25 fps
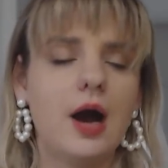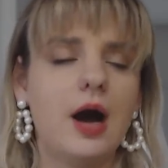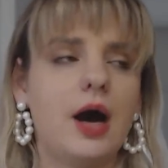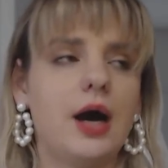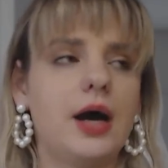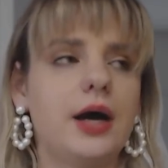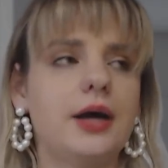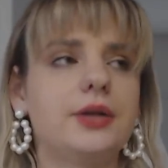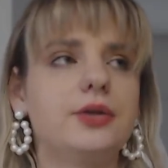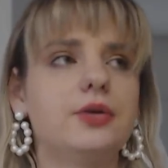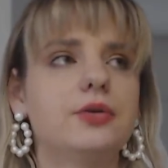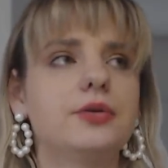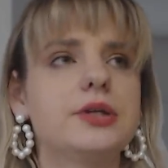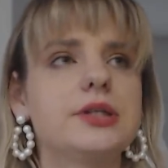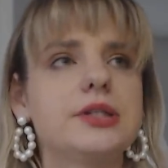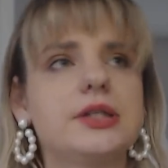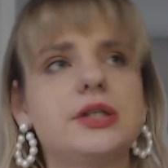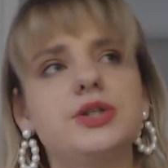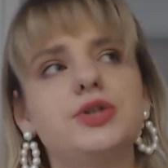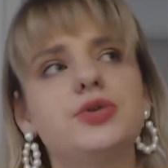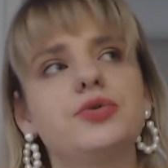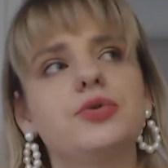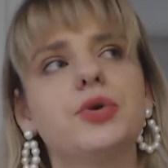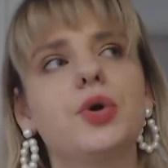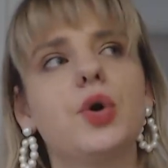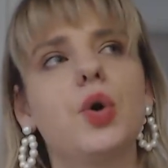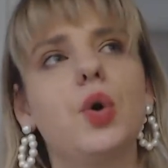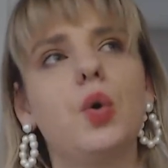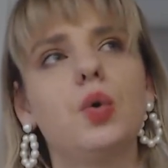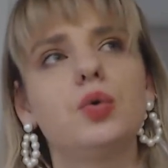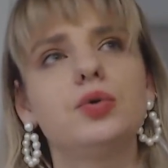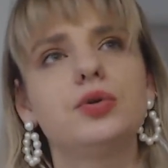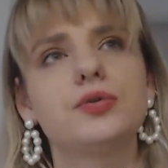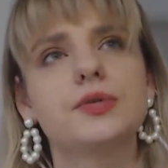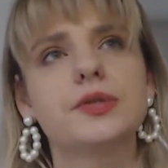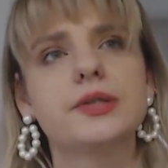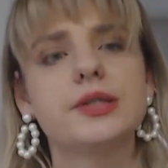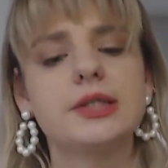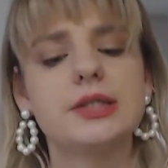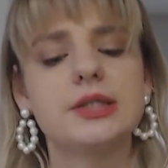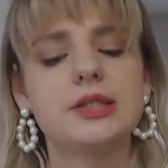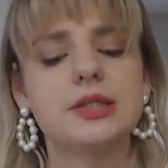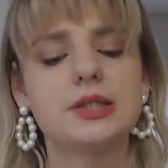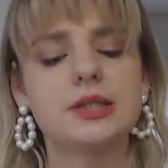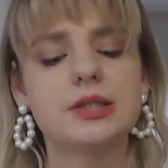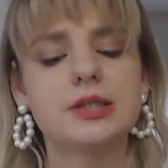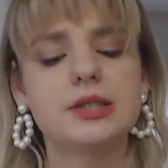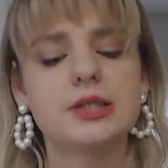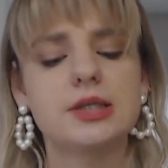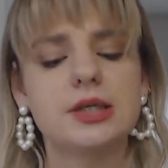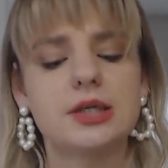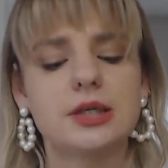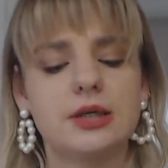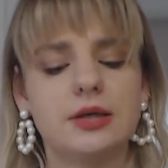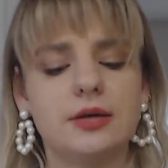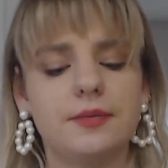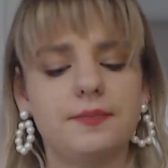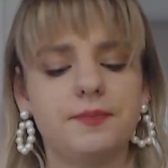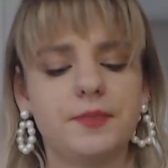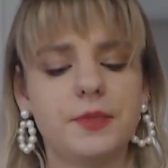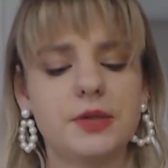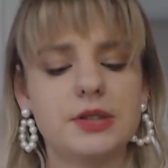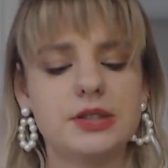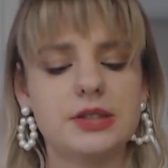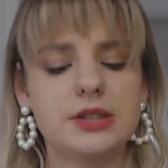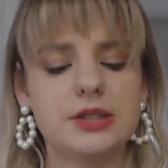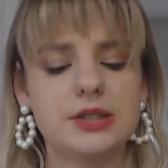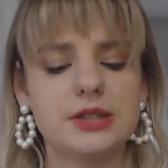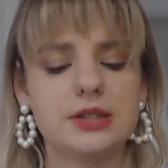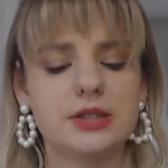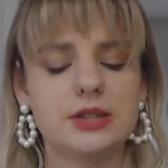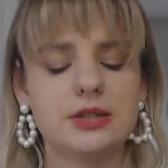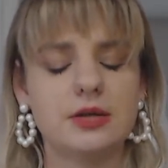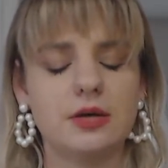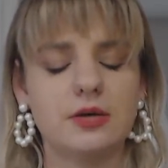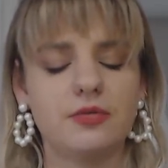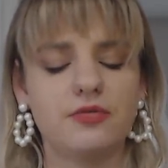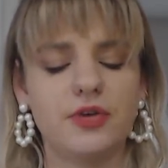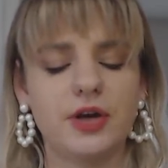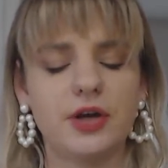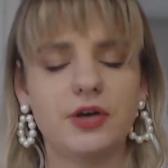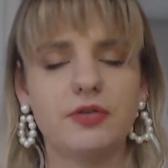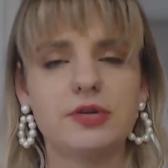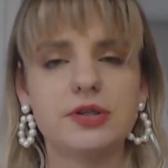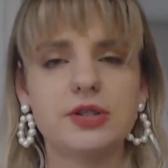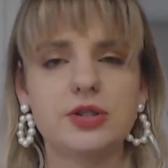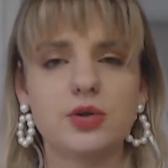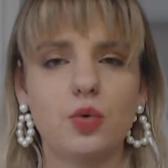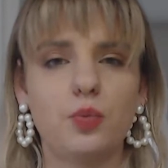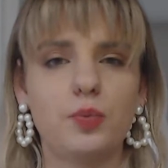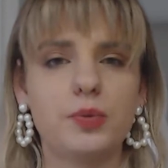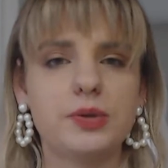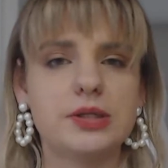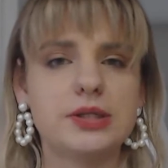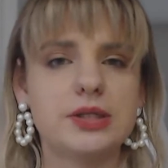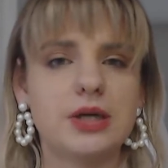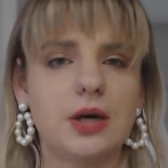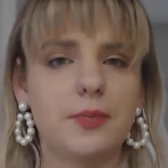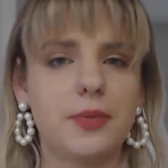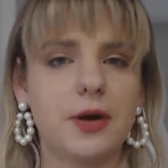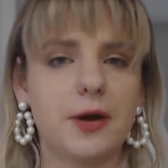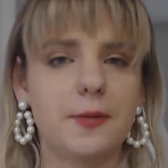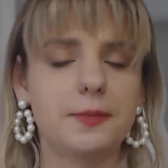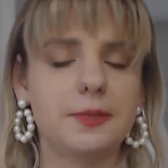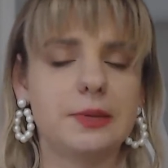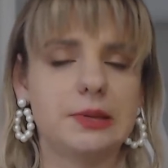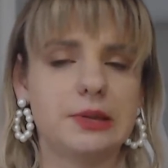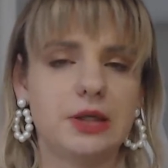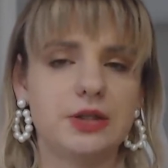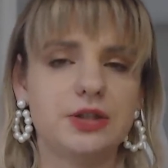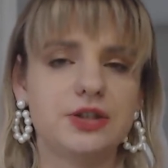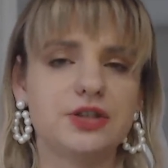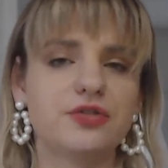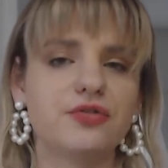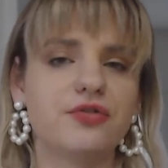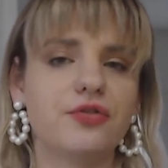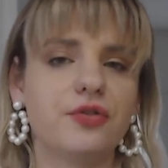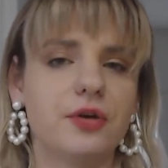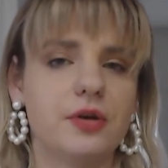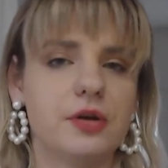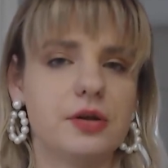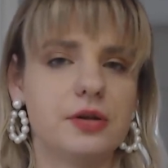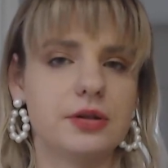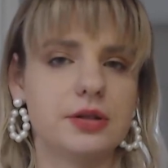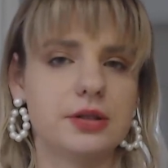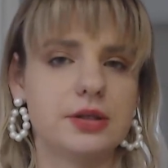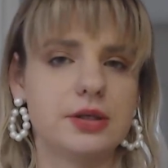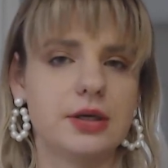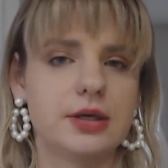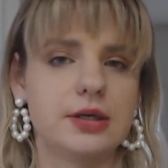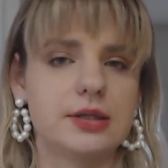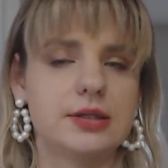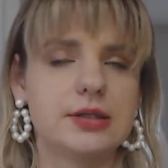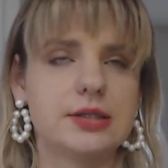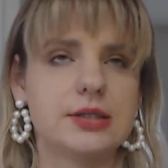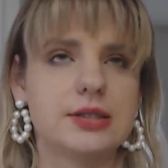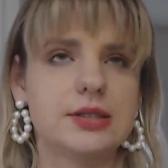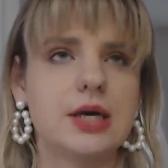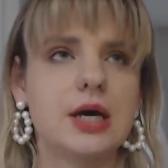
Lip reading: I noticed that during colder seasons, this fragrance opens up completely different. It's